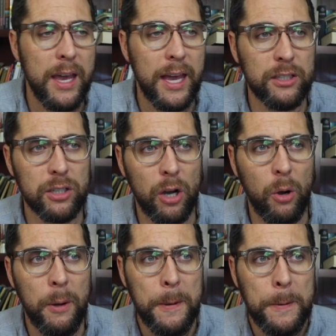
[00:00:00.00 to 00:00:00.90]
And
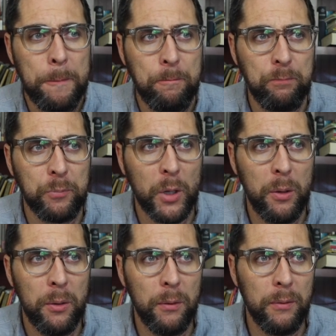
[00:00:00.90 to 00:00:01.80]
so
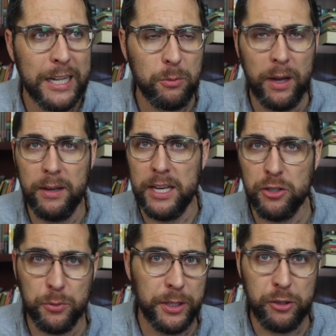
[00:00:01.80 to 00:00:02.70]
that's why history,